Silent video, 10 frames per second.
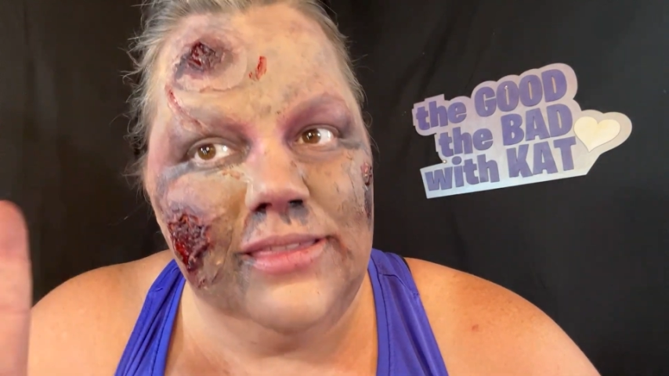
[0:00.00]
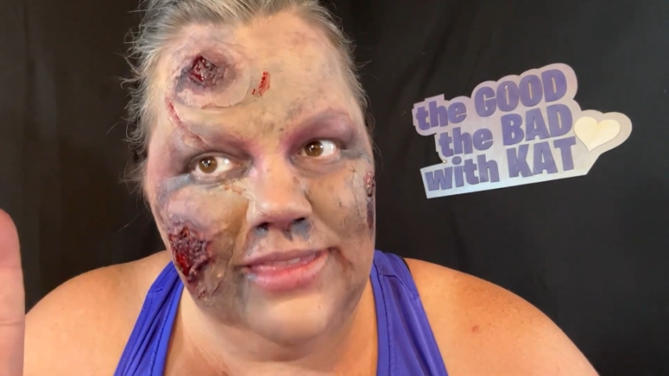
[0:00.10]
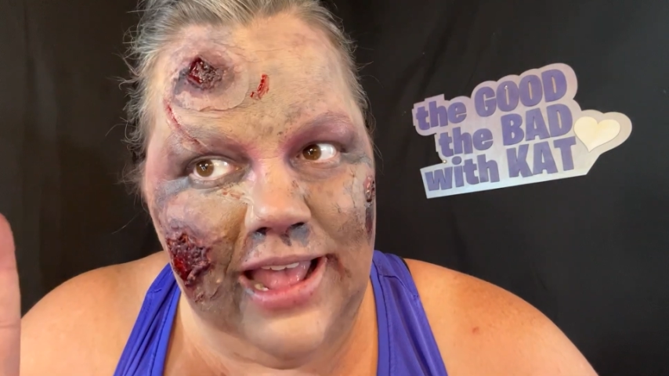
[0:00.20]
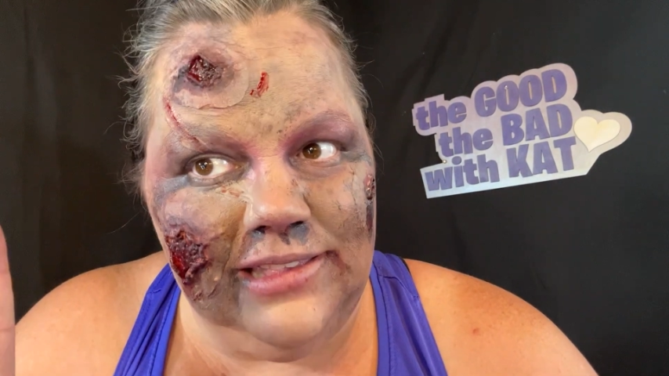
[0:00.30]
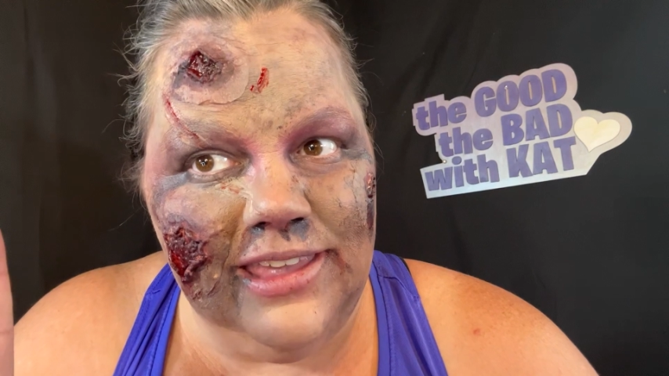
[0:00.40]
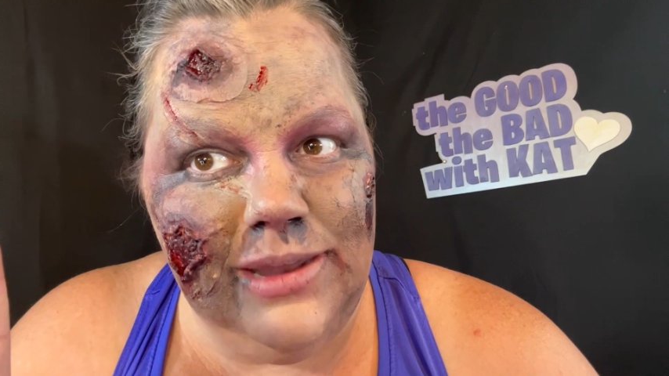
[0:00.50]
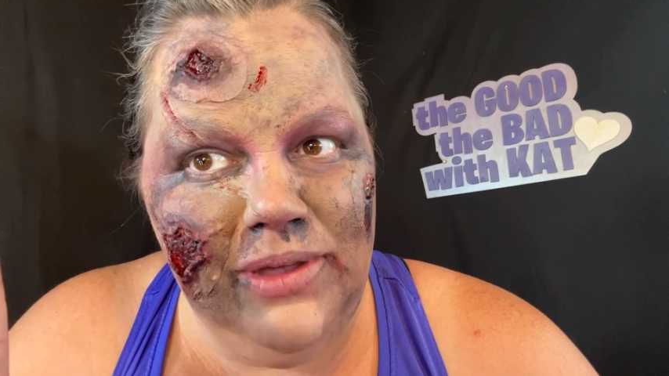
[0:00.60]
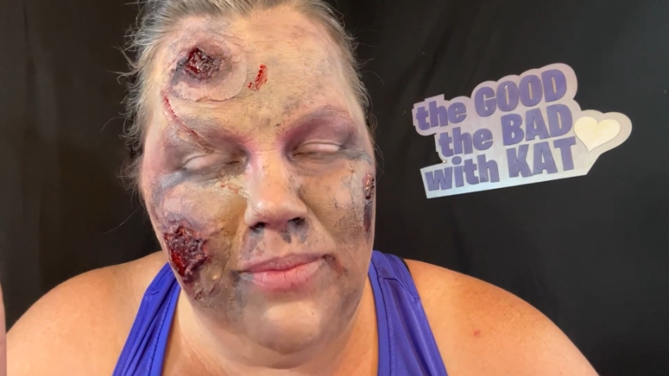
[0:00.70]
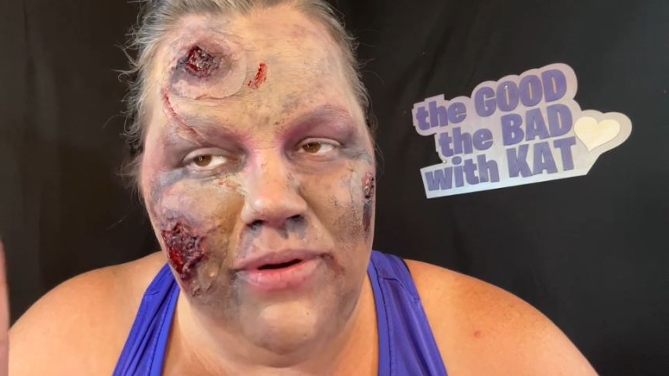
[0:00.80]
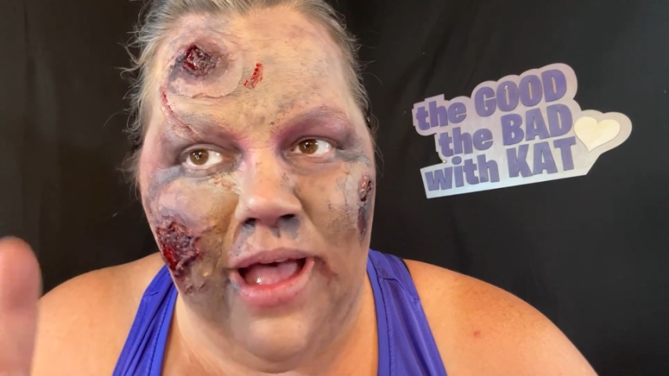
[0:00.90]
That's gonna be
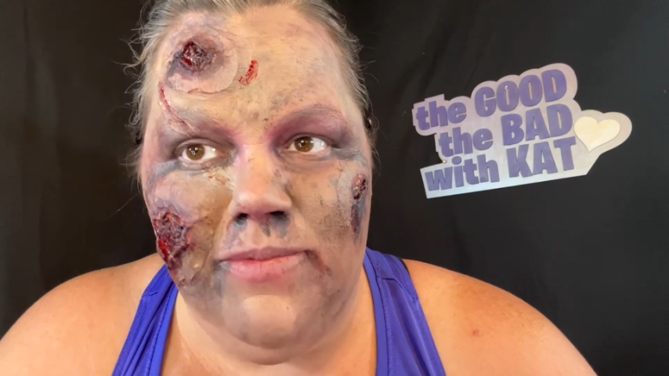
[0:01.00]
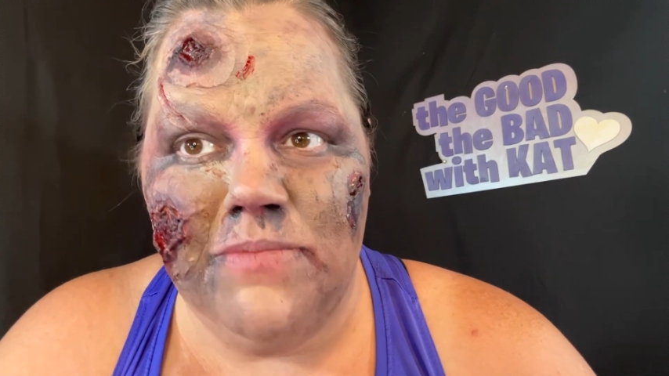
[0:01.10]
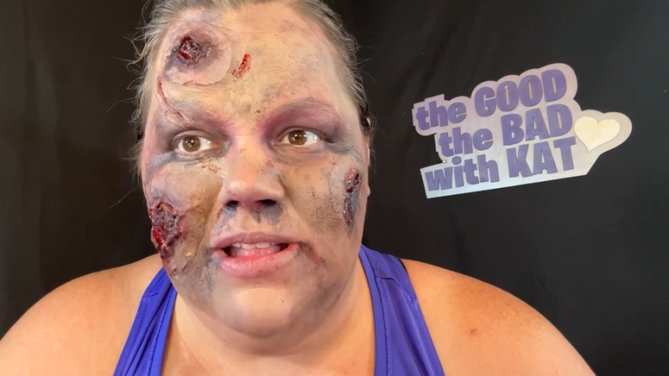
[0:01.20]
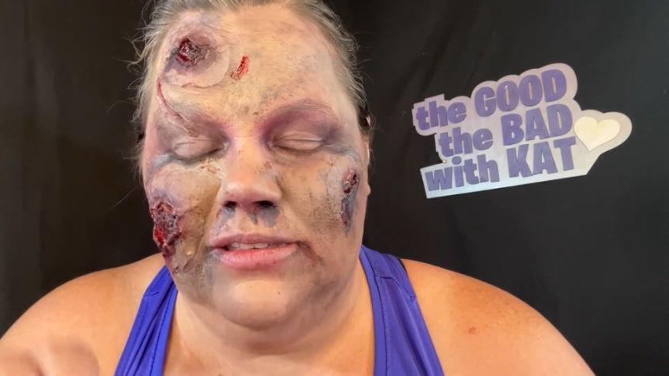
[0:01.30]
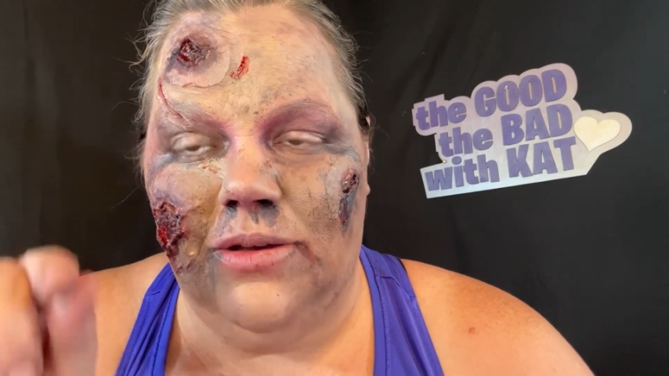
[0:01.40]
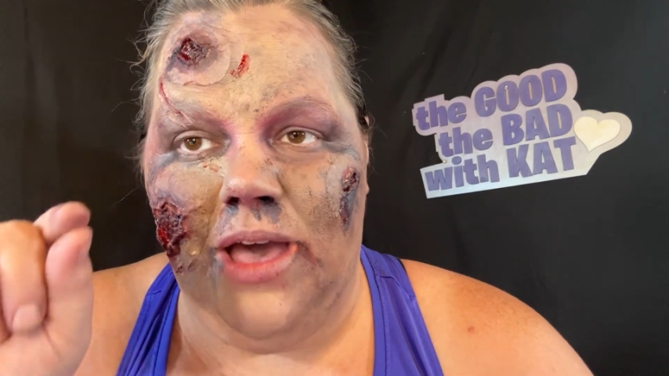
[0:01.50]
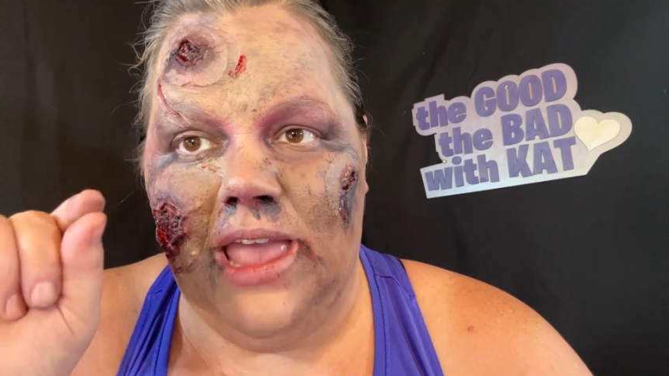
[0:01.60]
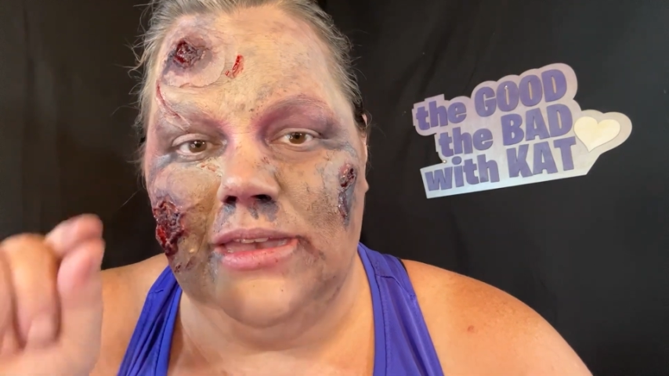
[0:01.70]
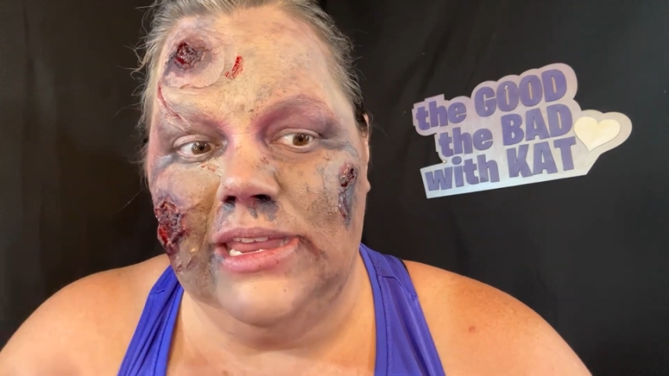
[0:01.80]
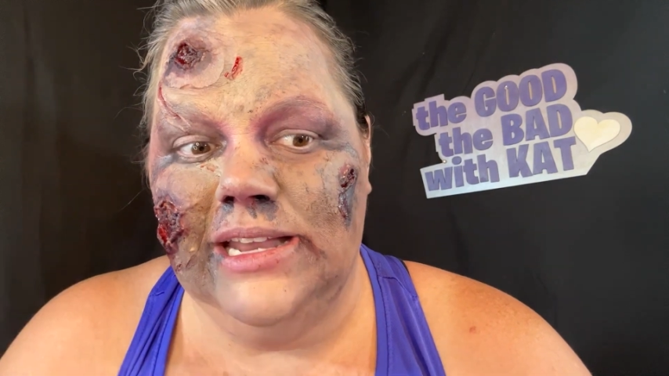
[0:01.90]
a problem, and so I
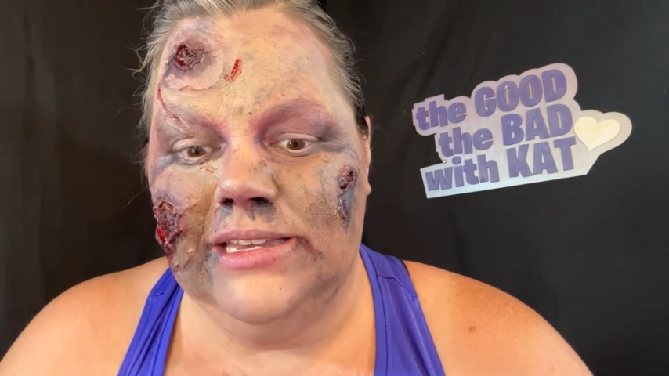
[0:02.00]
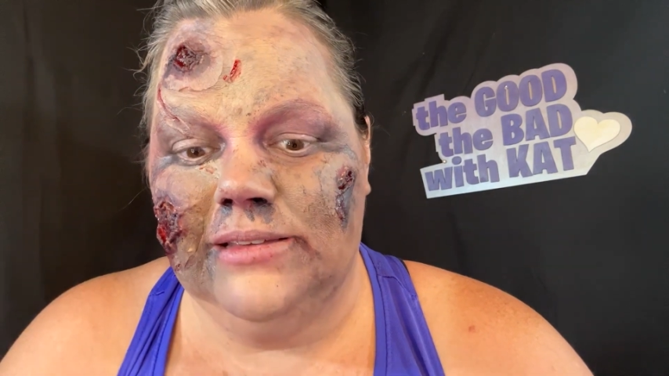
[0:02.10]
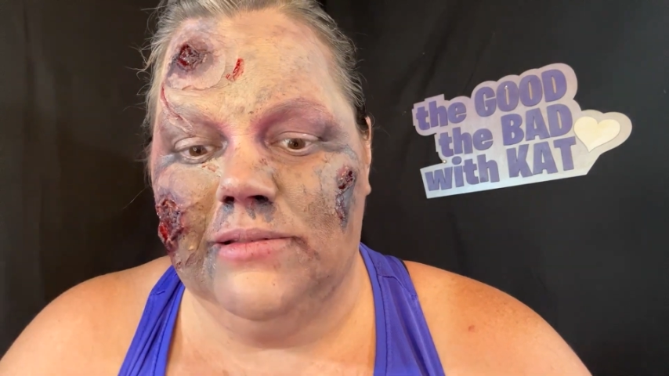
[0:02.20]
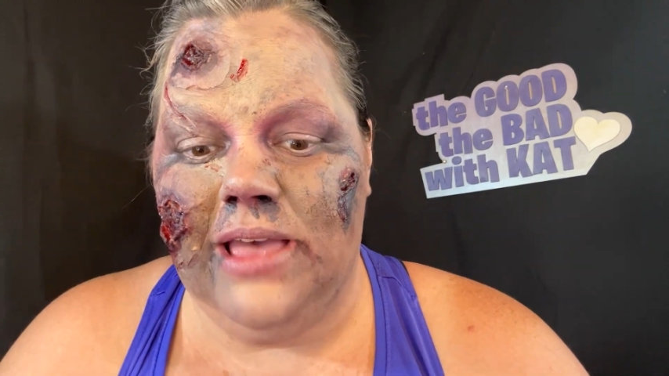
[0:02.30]
need to